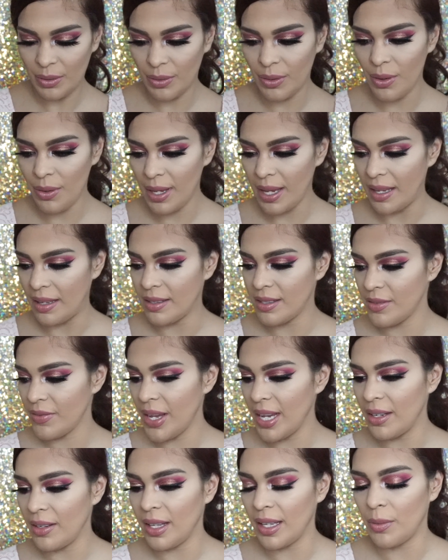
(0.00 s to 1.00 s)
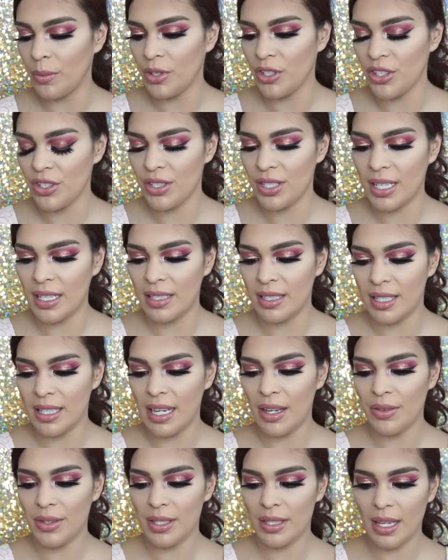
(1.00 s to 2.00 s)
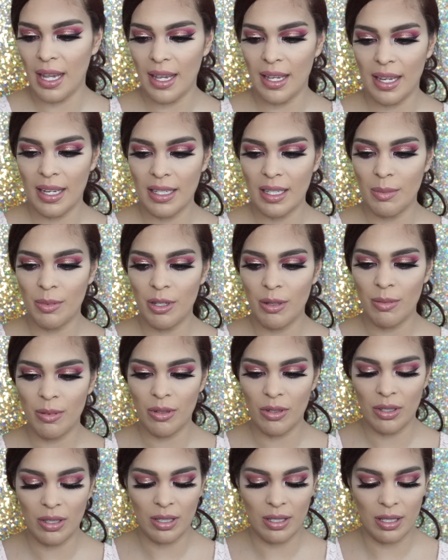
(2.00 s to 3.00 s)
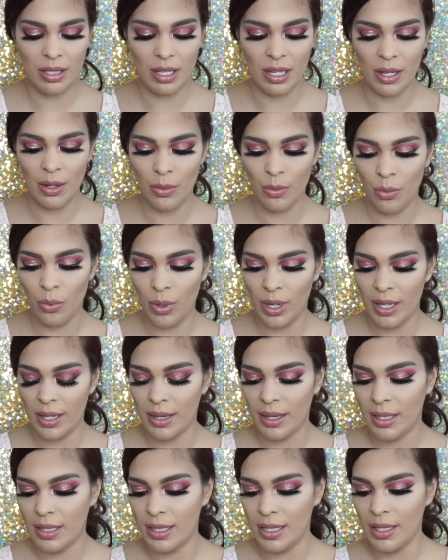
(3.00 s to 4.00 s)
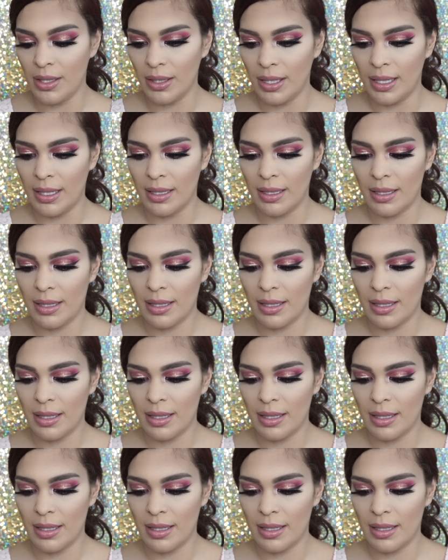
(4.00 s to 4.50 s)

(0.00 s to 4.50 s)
okay, it's fine. Like, we're just testing out this Romyglambeauty to see what the deal is.